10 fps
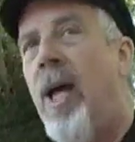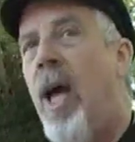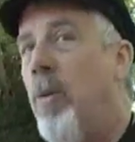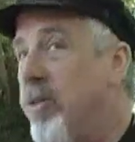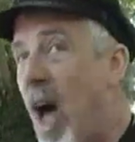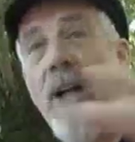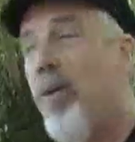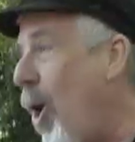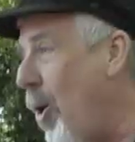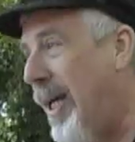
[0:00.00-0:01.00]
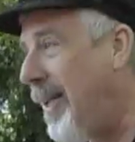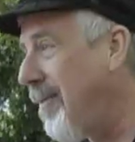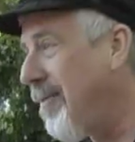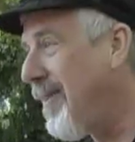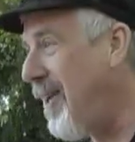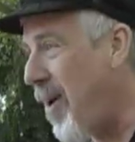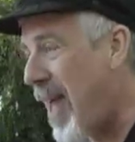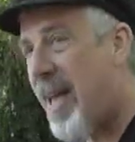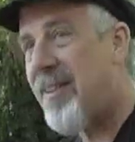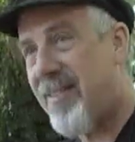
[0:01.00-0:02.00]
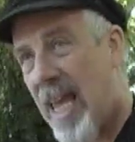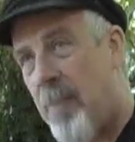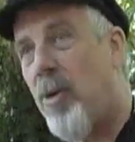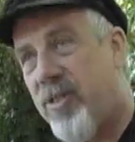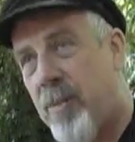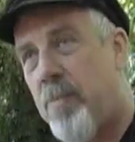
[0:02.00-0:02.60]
and was not growing. You know, they had a stable